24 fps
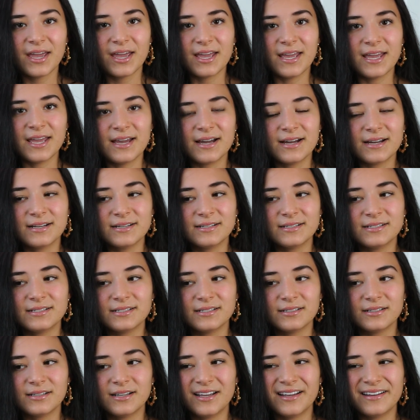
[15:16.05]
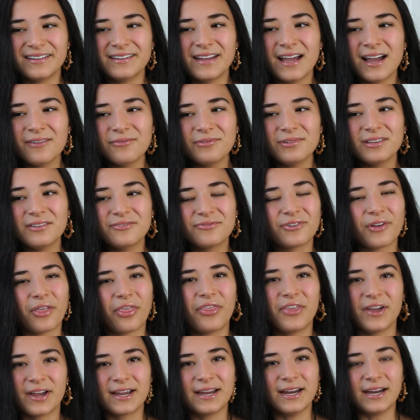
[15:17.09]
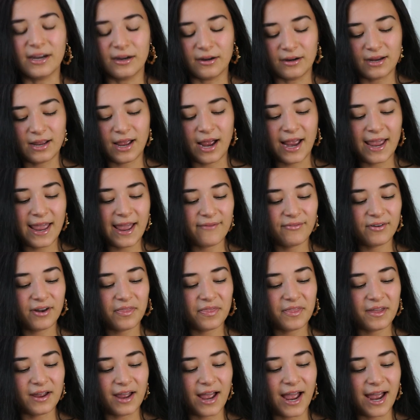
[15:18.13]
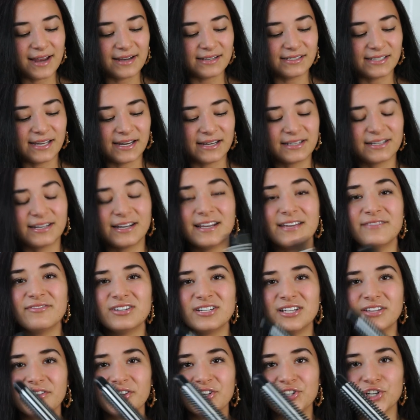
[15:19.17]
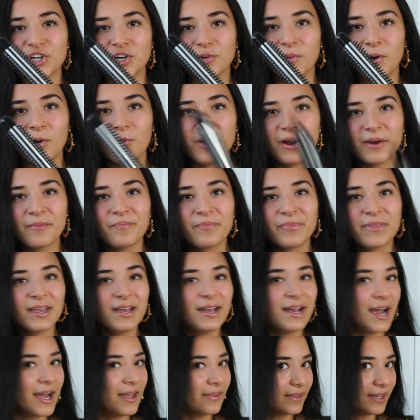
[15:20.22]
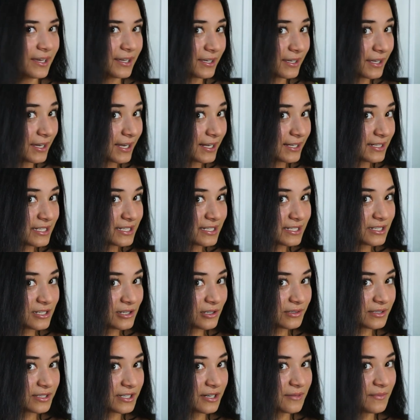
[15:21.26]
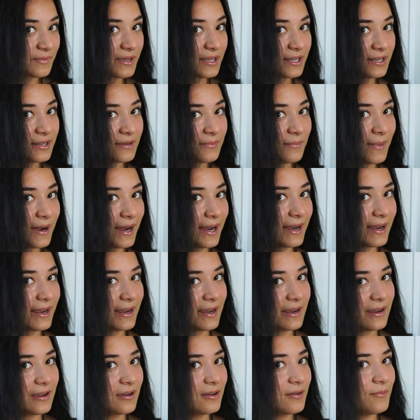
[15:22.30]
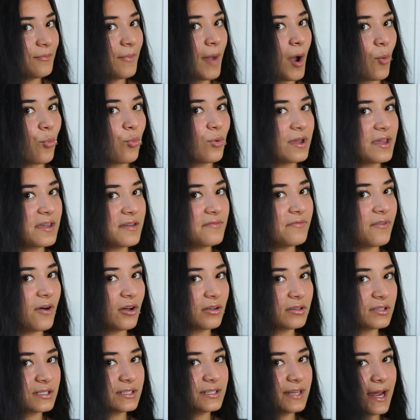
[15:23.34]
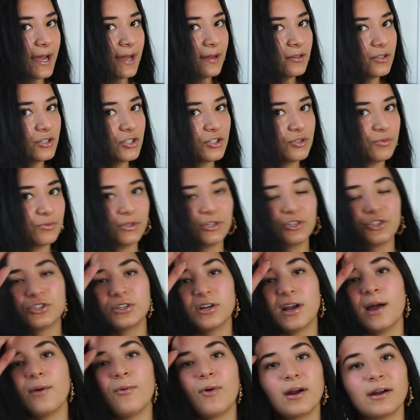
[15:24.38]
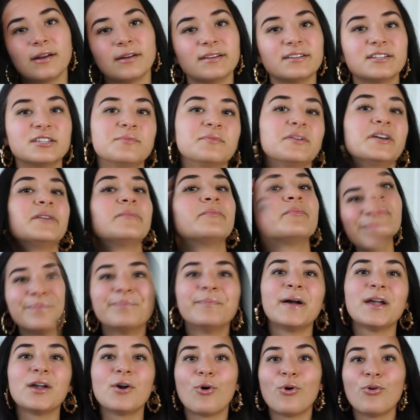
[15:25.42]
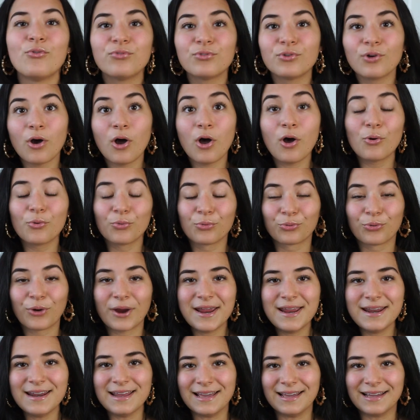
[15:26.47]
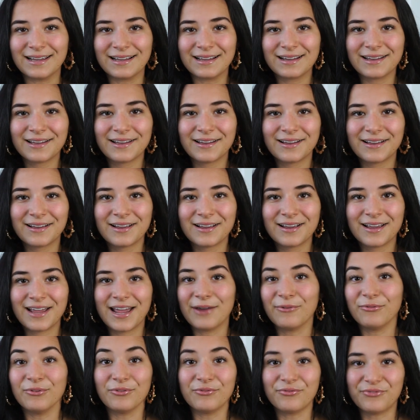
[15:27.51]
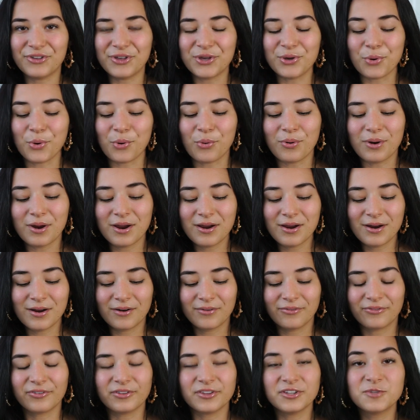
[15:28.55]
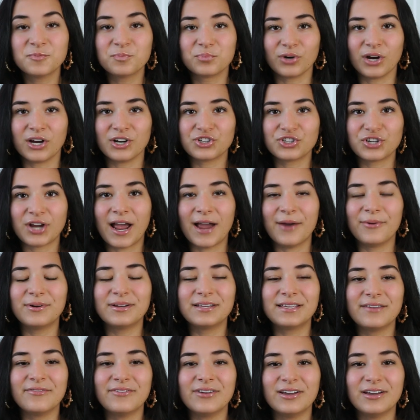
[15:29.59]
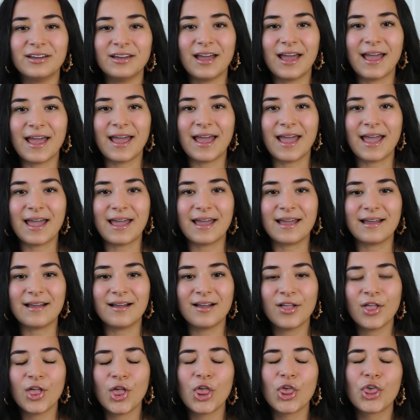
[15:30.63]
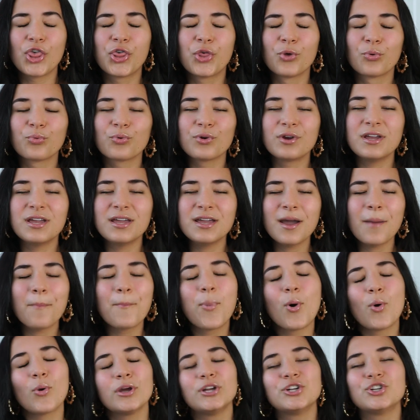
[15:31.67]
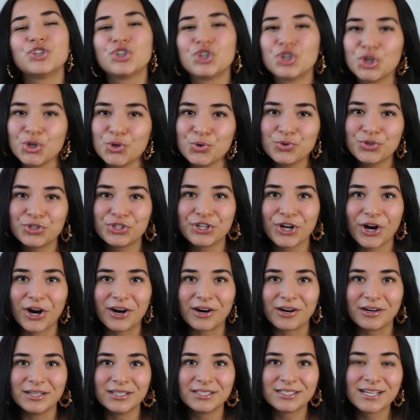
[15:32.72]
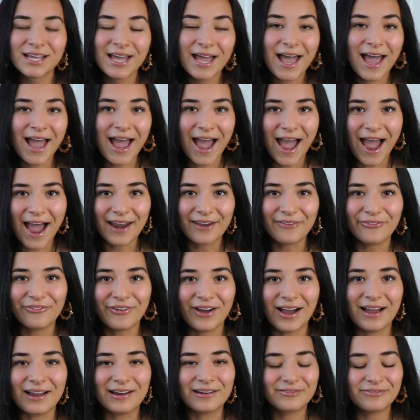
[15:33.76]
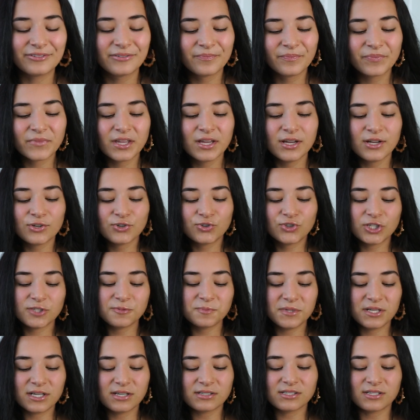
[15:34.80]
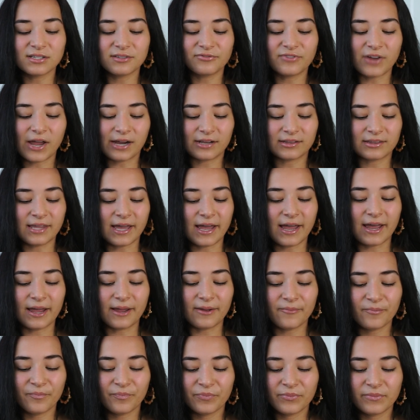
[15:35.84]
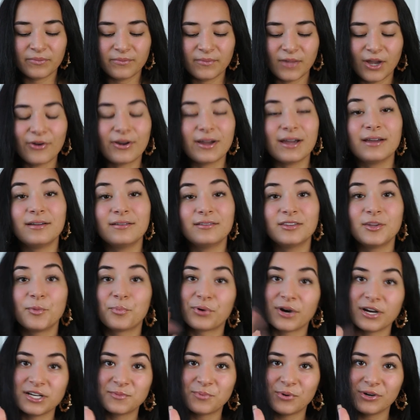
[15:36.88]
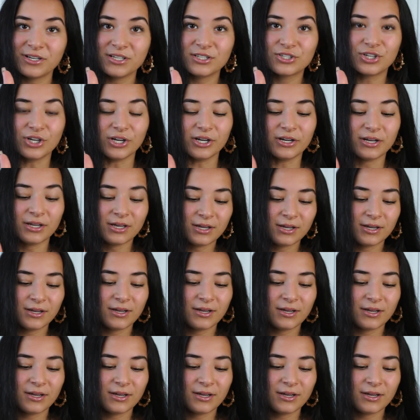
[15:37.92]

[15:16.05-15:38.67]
And not really for thick hair. I have it on the highest setting, and I even did the turbo one, and like it still didn't make my weave all snatched, which I wanted it to be. My overall rating and review for this brush, I would give it a 3.2 stars out of 5. Just because of the fact that, okay, the price point is good.